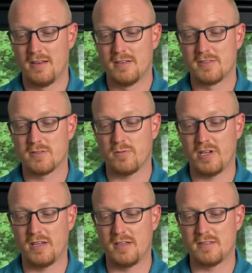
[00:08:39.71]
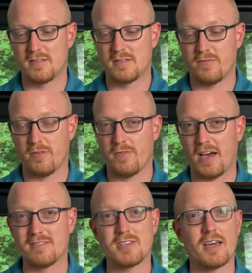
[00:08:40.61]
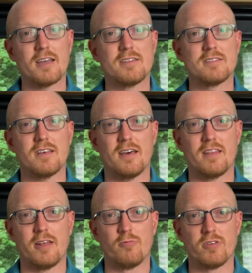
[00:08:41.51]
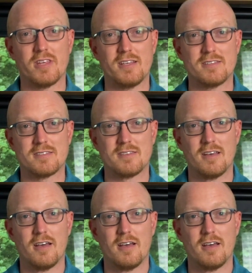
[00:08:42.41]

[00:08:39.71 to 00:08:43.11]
Squeeze for 5 seconds and then release